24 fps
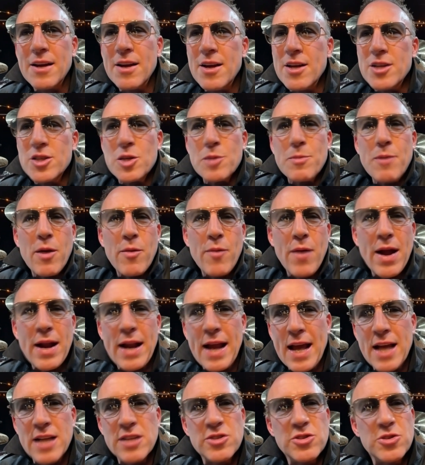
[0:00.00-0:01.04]
So my right
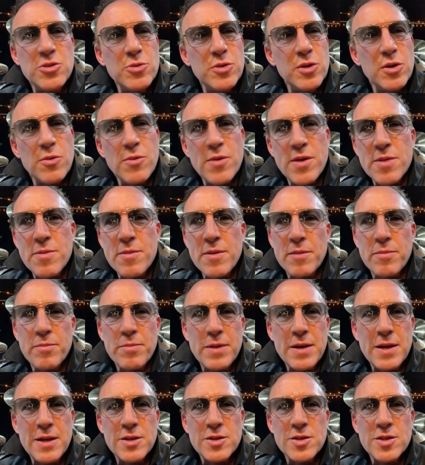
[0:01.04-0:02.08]
hand's doing a rhythmic
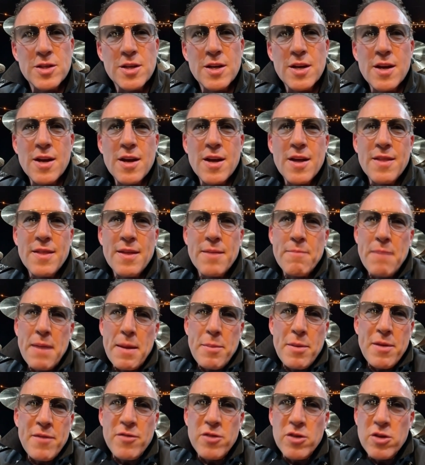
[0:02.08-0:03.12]
piece that
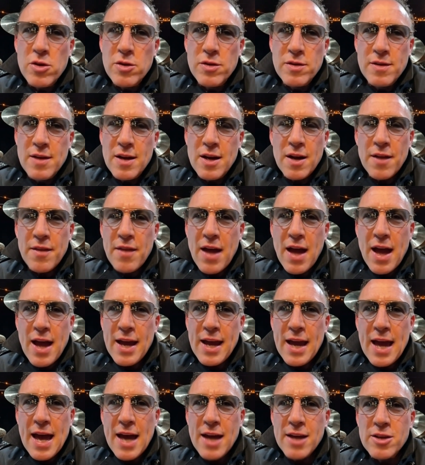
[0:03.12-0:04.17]
maybe if you did on the hi
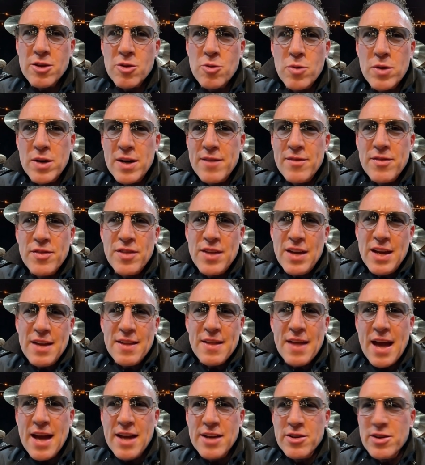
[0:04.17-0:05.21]
hat, you wouldn't even think of
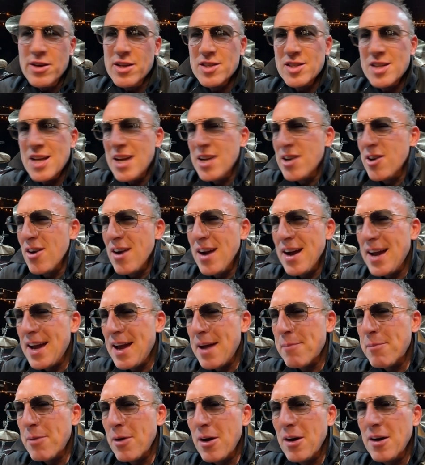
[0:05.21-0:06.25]
that. You just got your hi
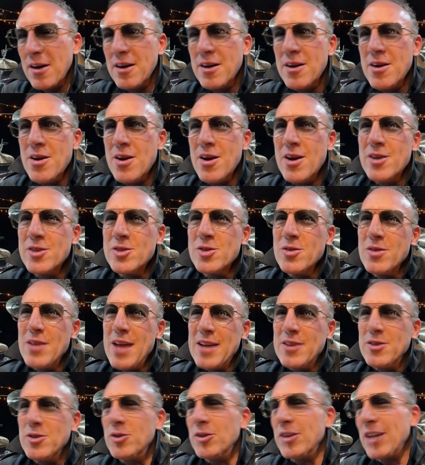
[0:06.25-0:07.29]
hat part. So I
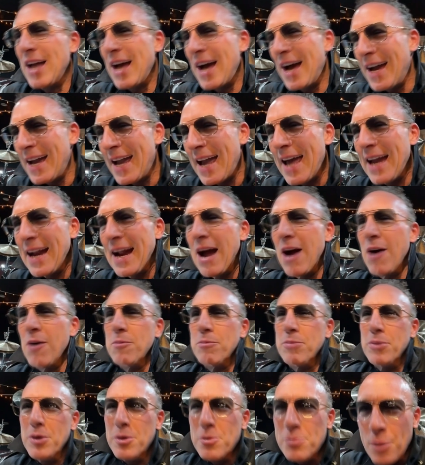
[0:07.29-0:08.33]
told the hi-hat out,
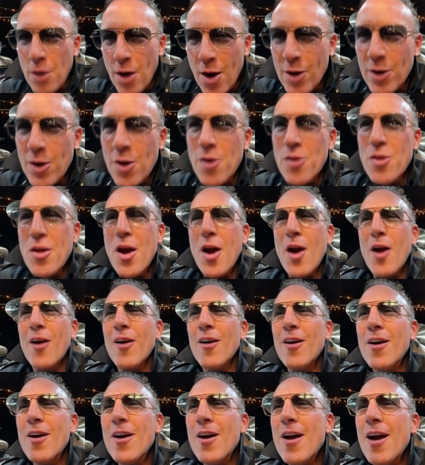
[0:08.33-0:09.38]
put a bongo there,
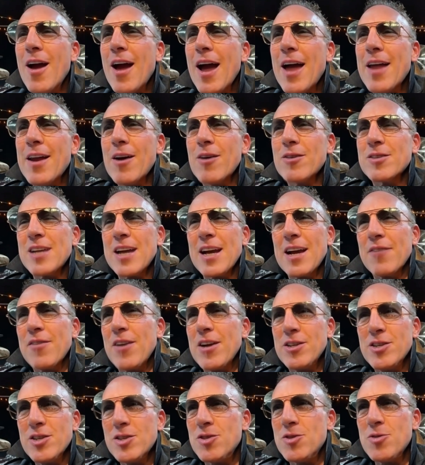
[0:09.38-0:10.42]
and I was like, if
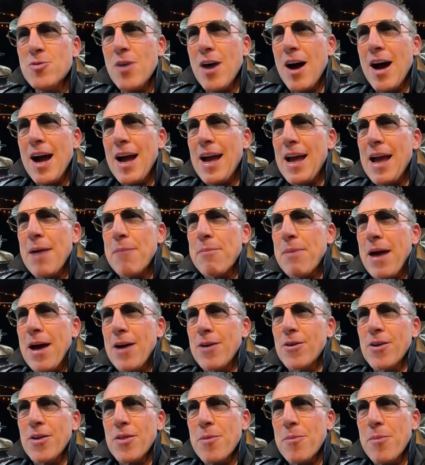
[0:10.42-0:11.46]
I just do a hi-hat
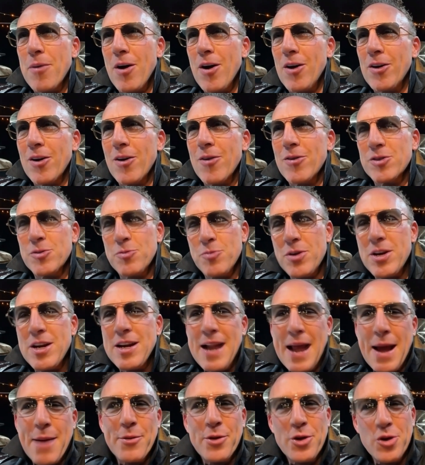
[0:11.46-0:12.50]
pattern on the bongo, it's pretty
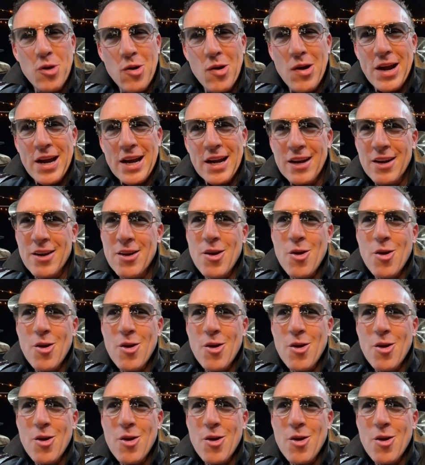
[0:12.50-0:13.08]
damn annoying.